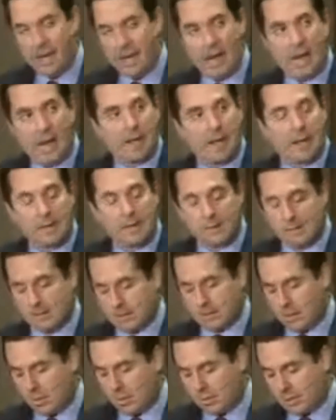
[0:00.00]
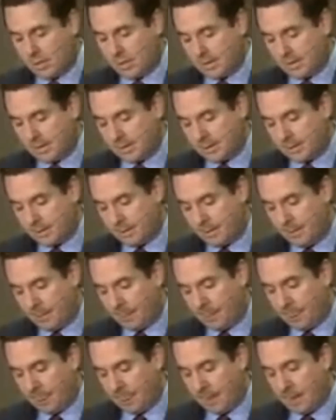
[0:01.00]
and his associates.
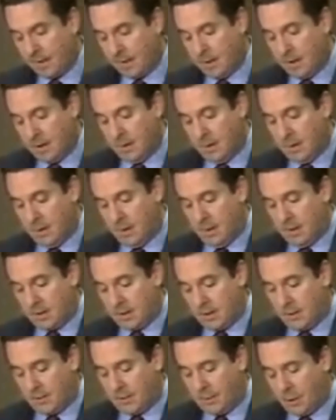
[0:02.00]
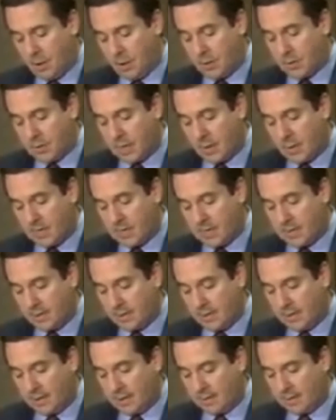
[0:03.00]
So first, I
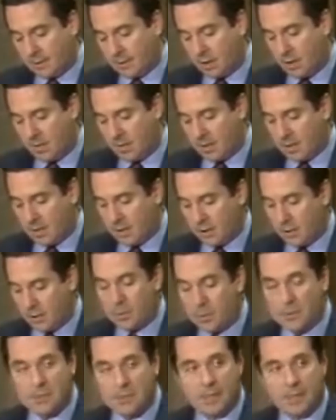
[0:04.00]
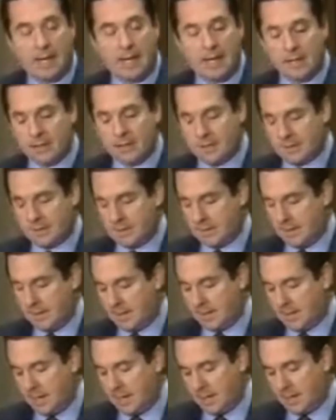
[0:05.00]
recently confirmed that on numerous occasions,
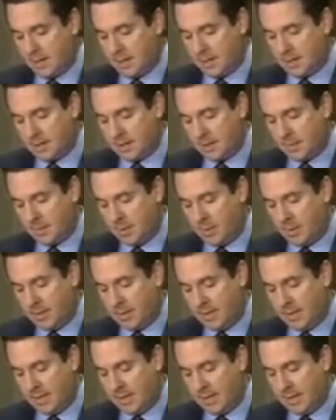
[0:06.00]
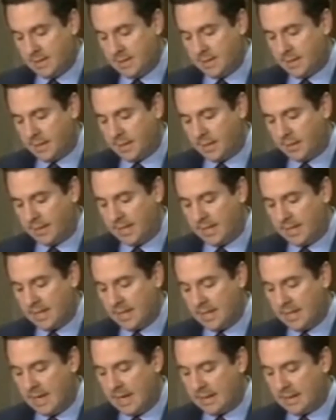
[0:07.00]
the intelligence community incidentally
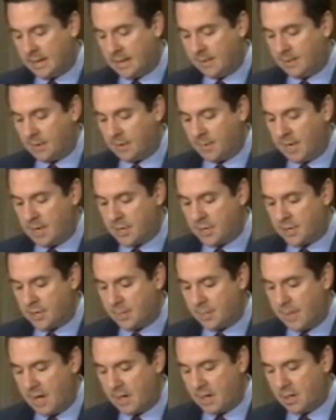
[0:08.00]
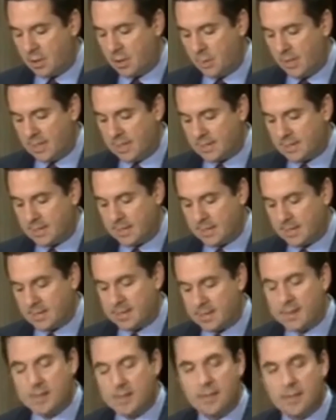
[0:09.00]
collected information about U.S.
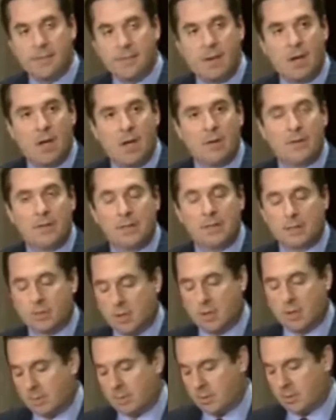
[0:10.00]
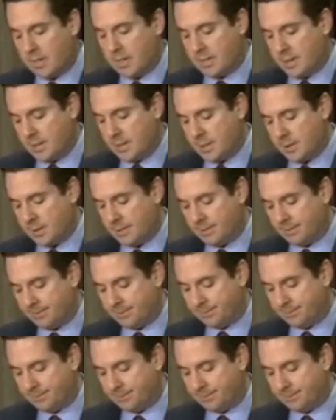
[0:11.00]
citizens involved in the Trump transition.